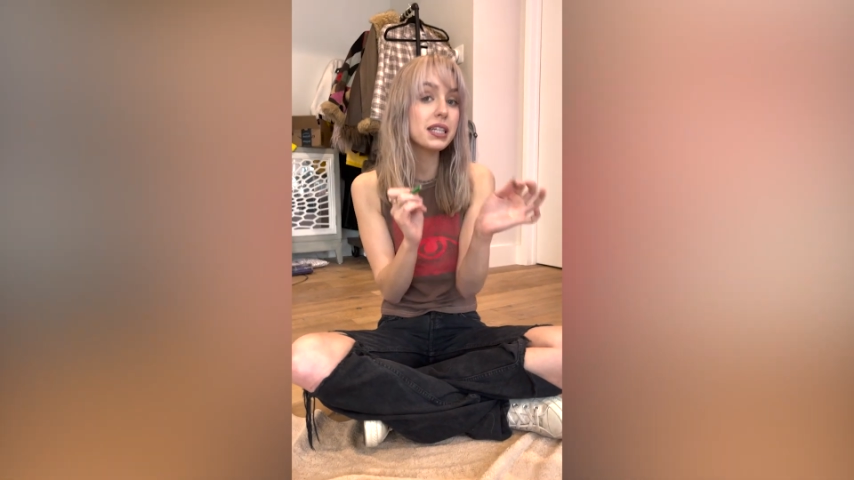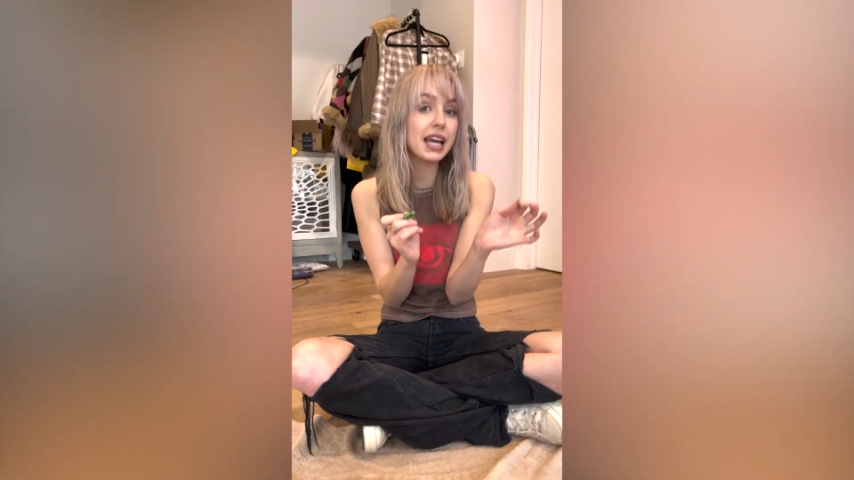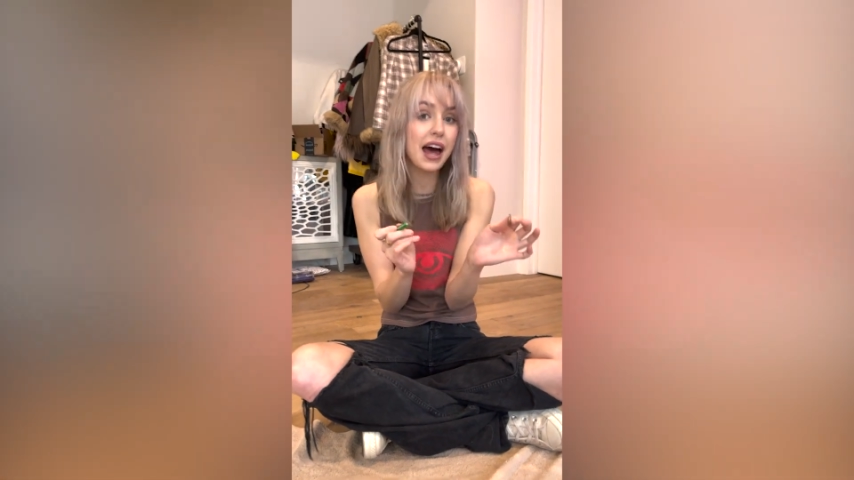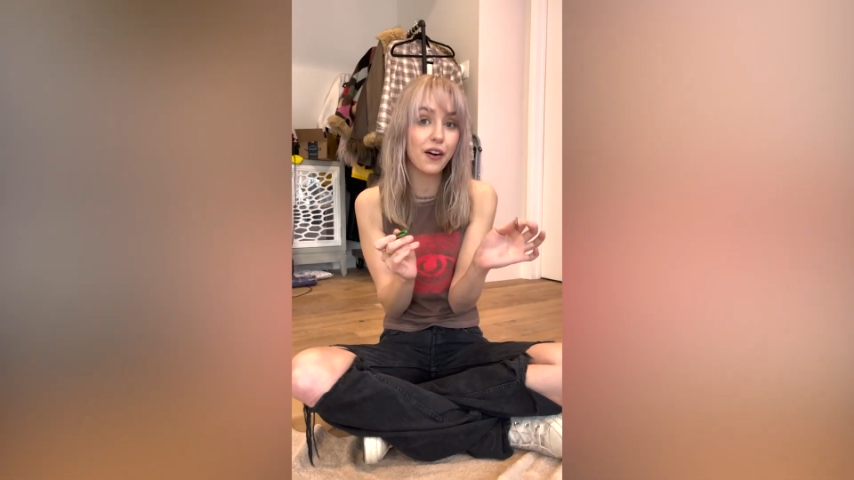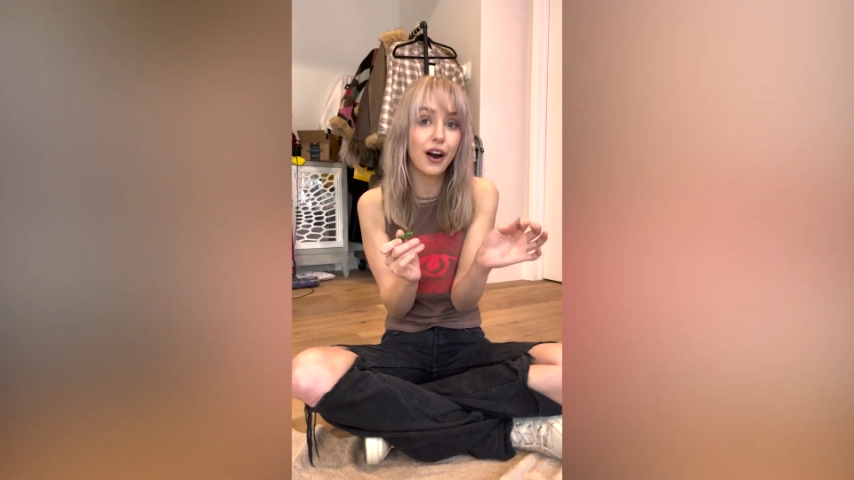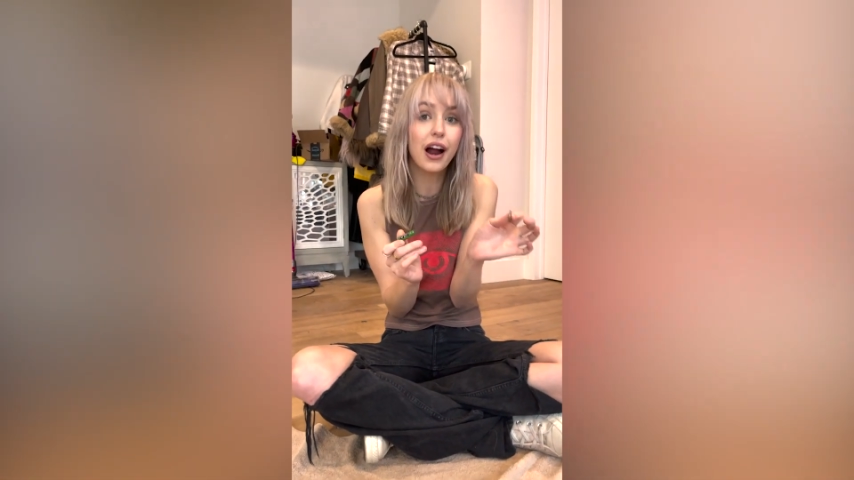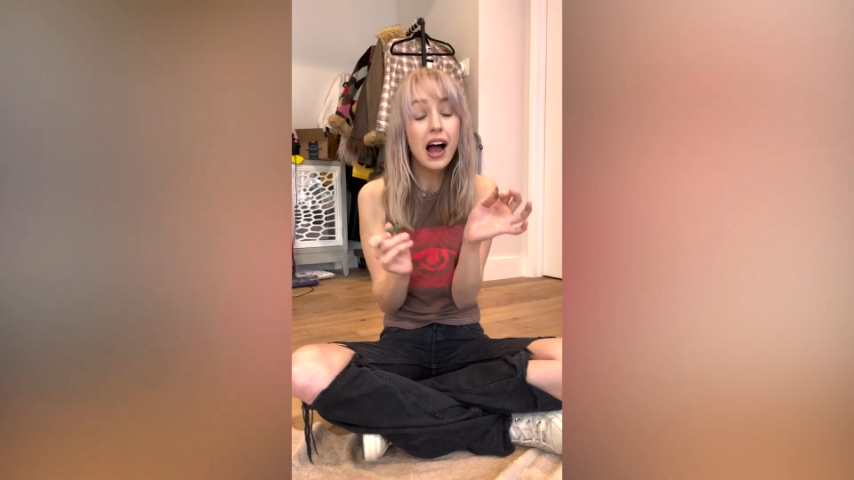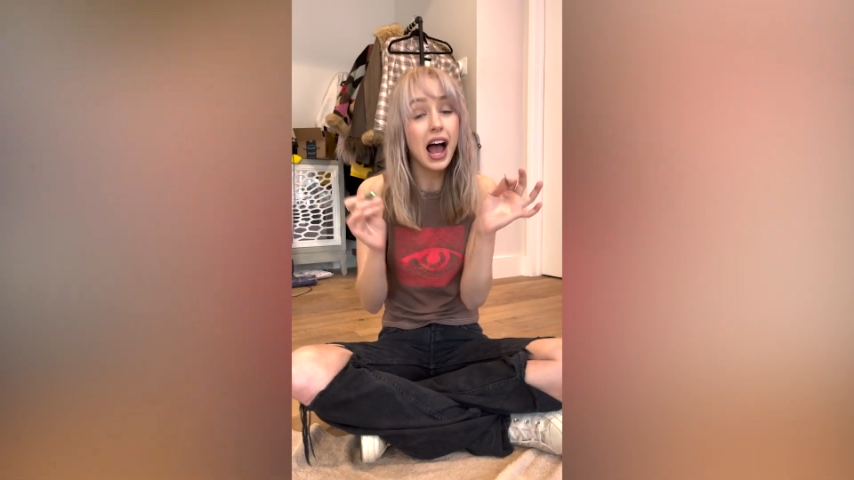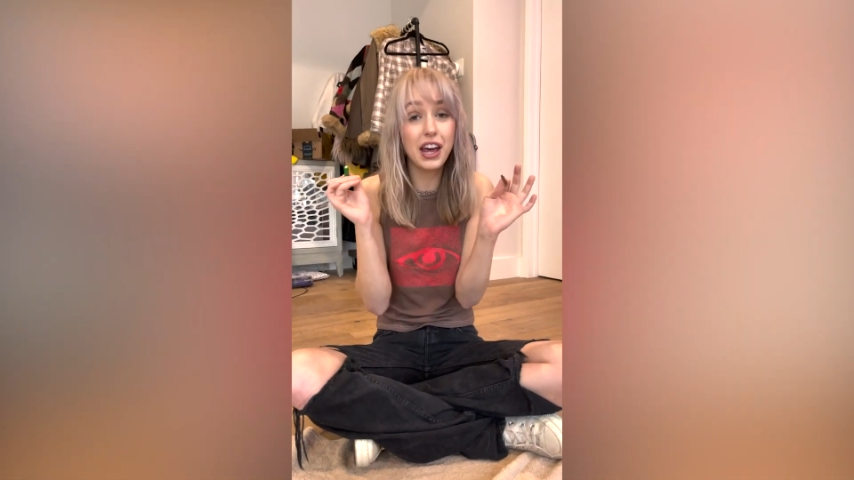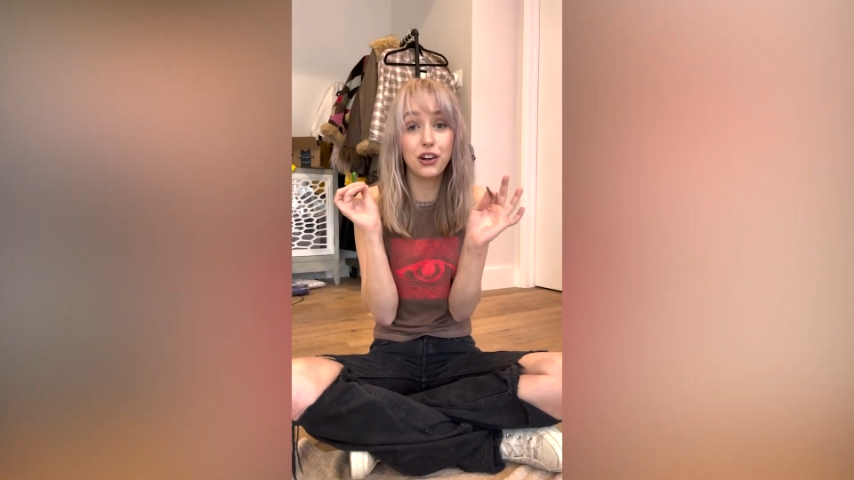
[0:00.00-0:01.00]
together,
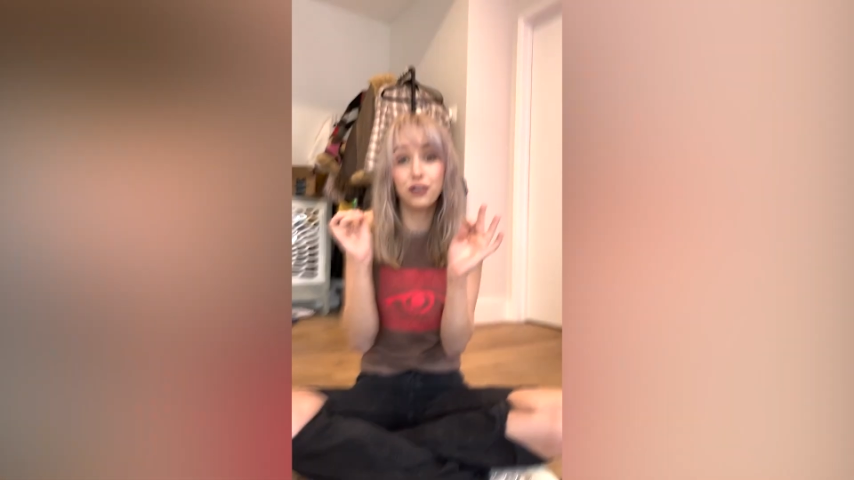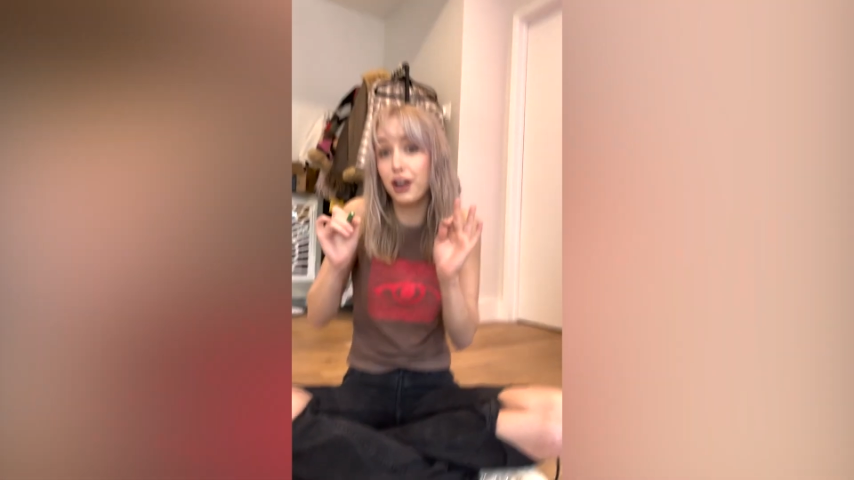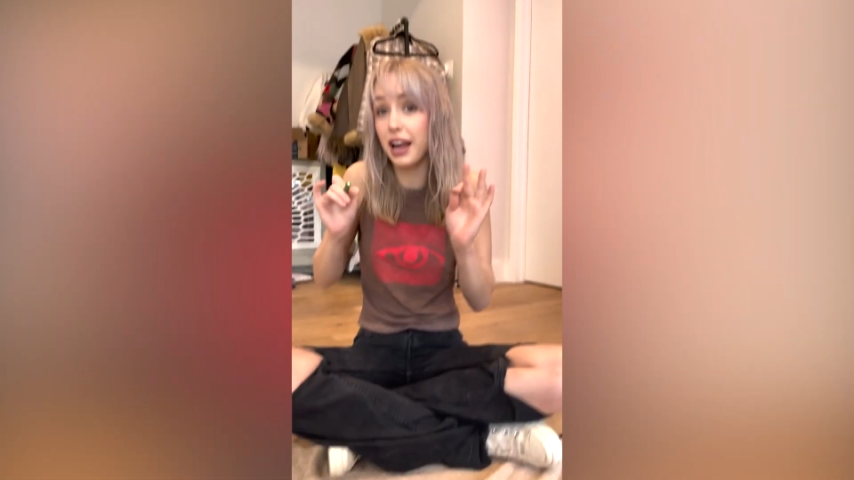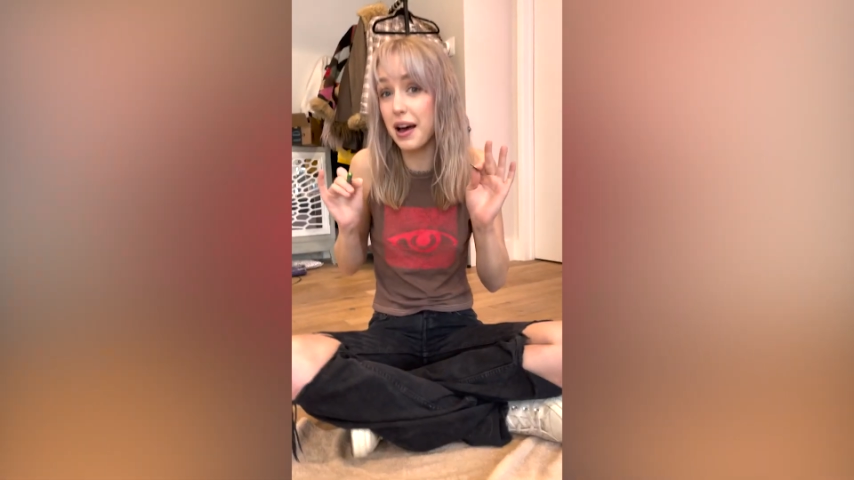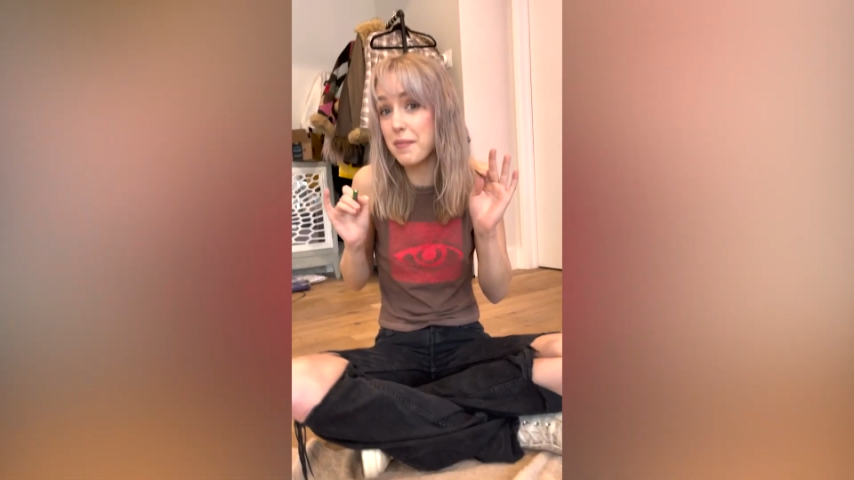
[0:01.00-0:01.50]
it'll create a